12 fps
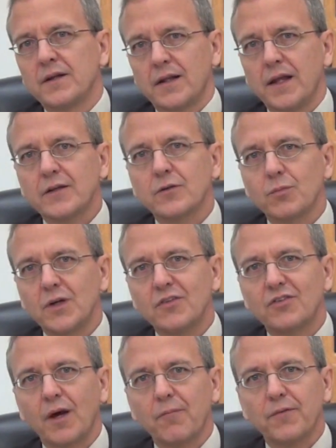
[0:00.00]
Now, I'd like to
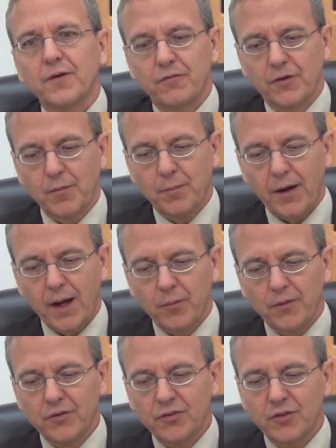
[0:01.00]
read something from the
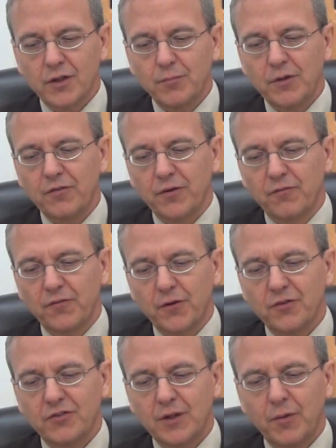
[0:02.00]
Bible. This is going to be from
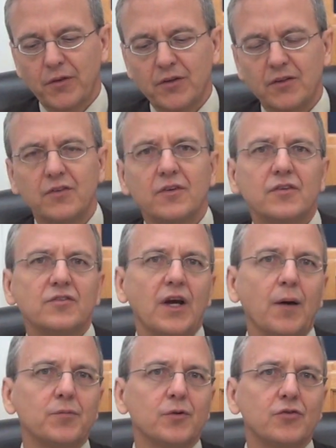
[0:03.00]
1 Timothy
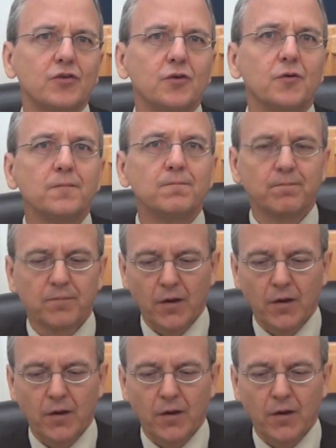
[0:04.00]
chapter 2,